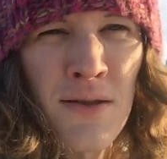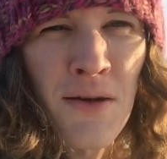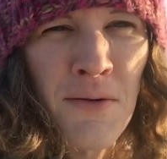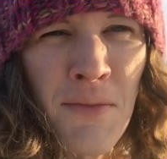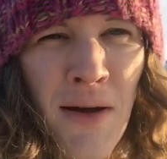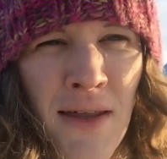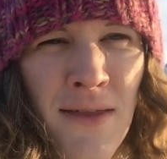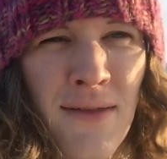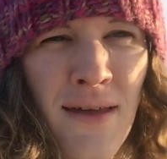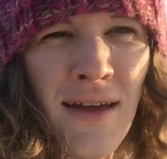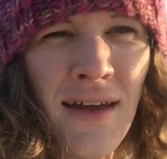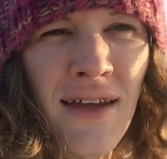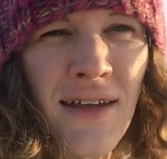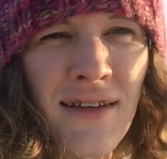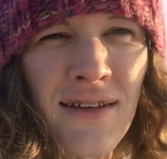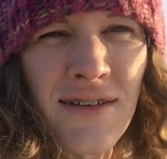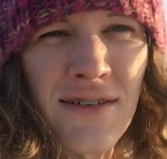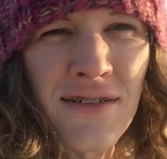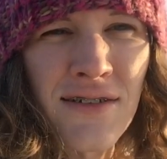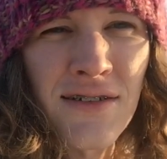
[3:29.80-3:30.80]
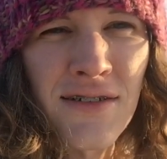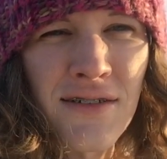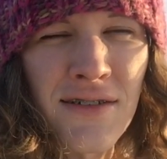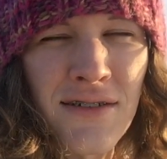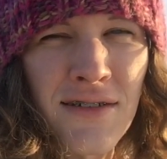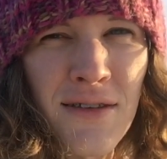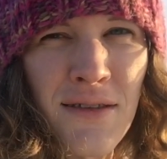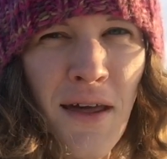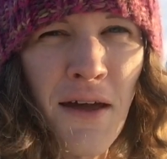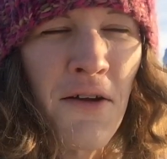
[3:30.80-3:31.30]
So my second
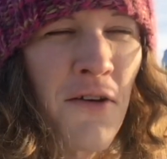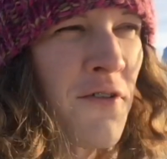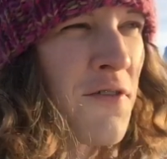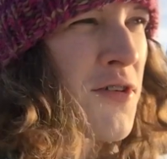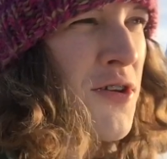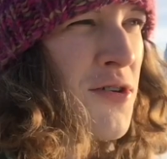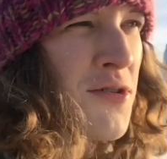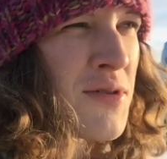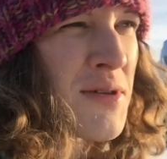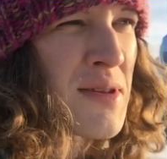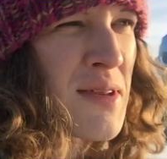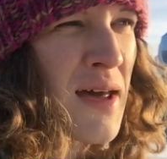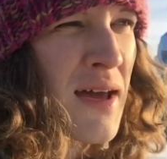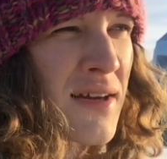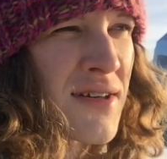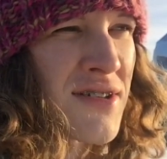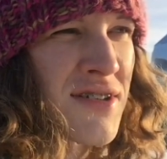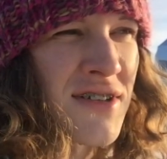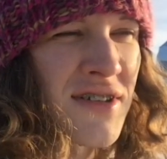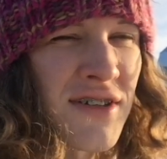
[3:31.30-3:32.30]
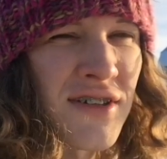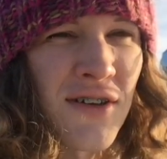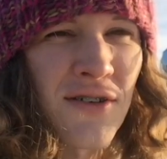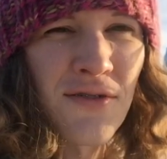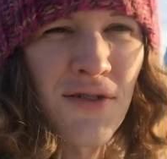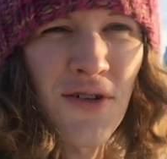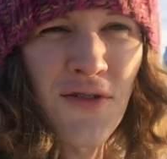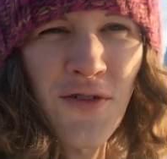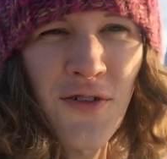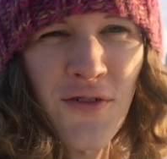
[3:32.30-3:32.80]
site review is actually a
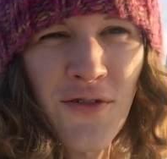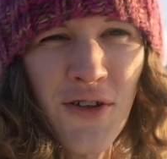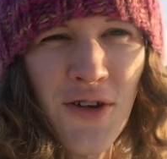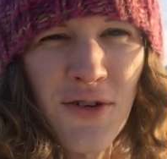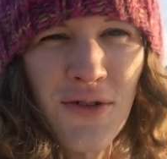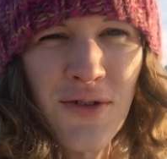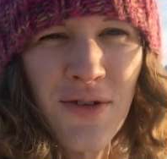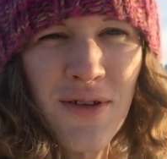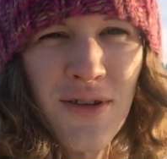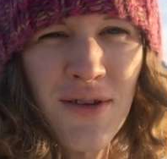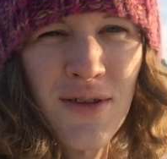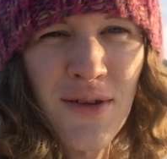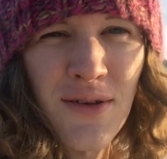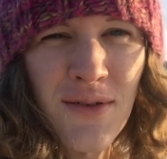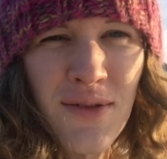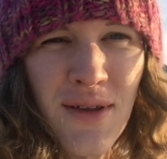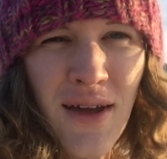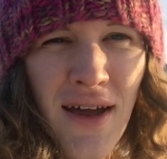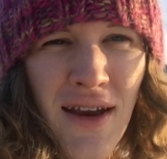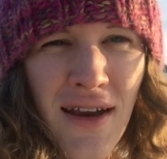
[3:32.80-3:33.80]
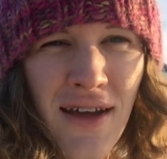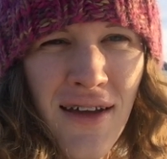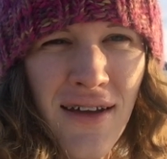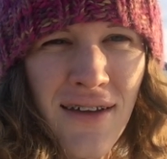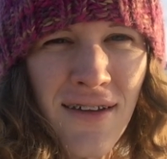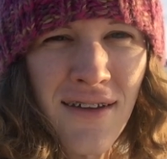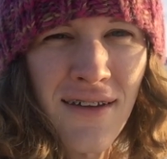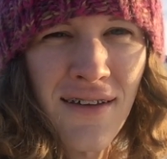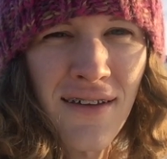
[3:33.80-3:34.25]
roof review. So it's kind of